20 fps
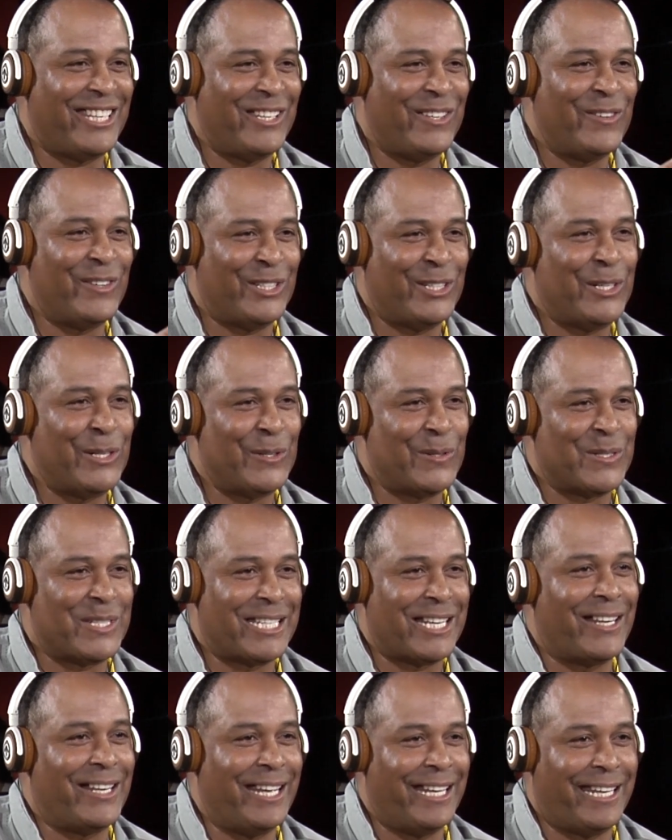like you and you don't
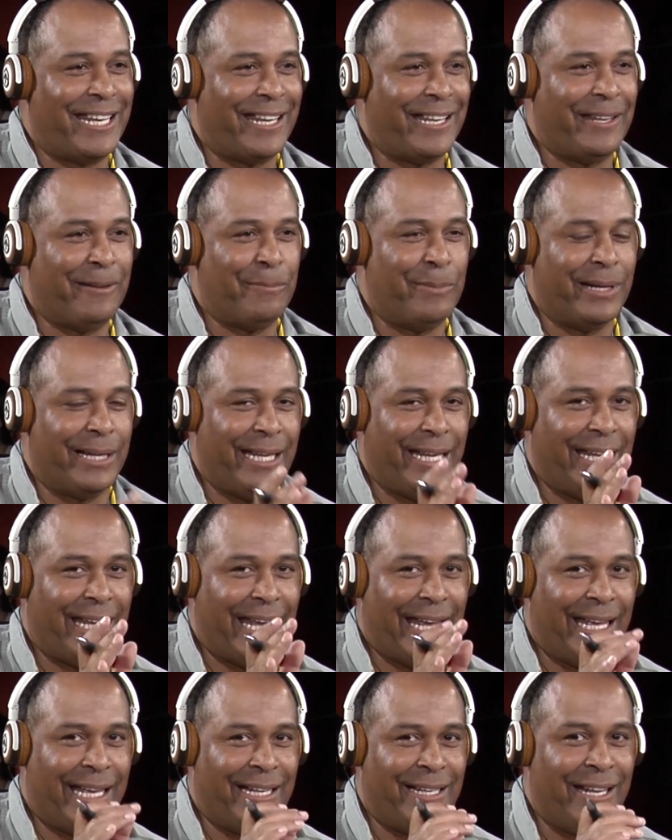sound like anybody.
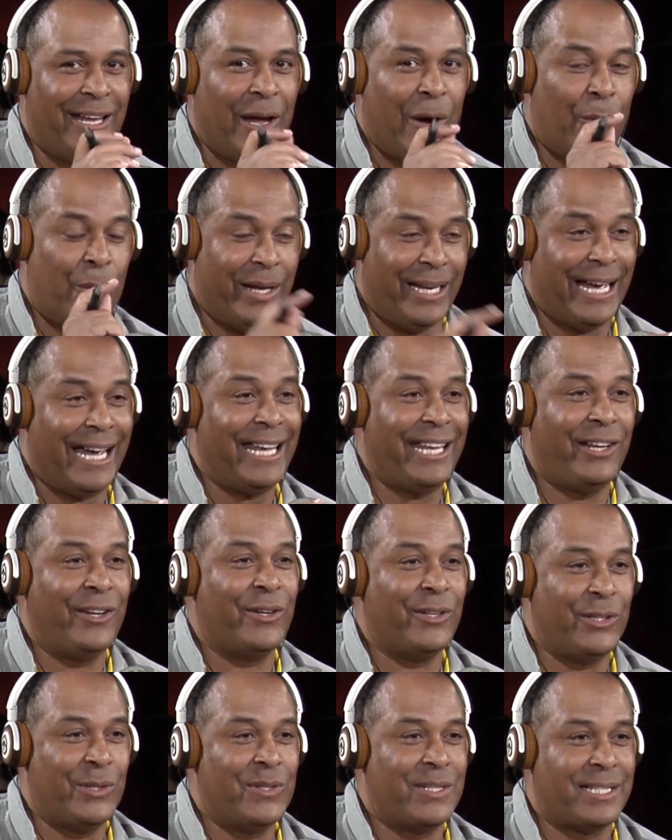And when I
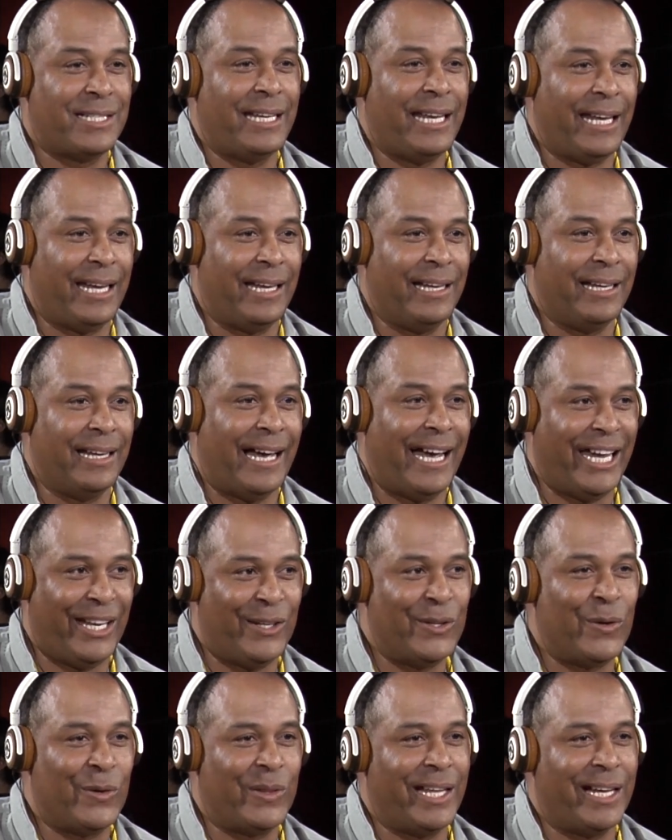hear you sing, I
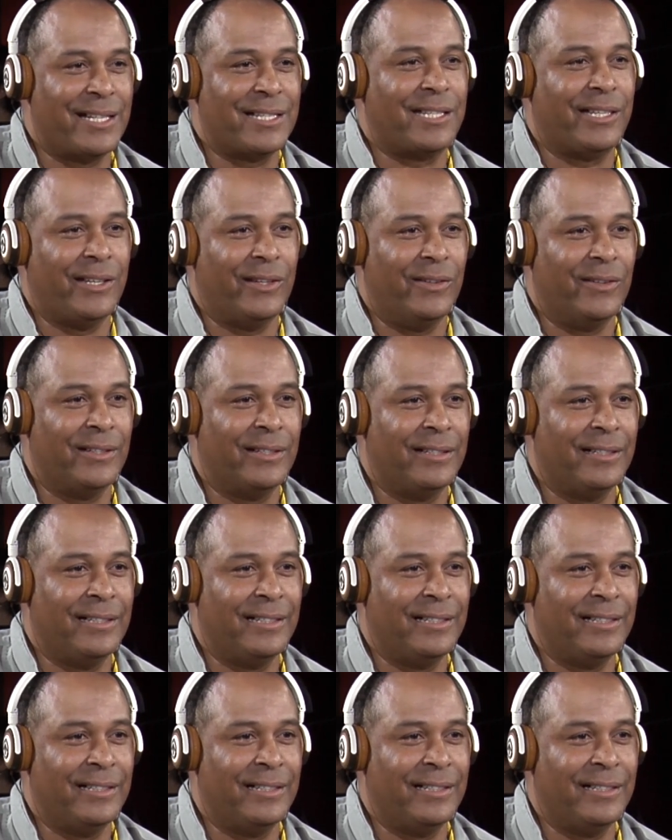know that's you.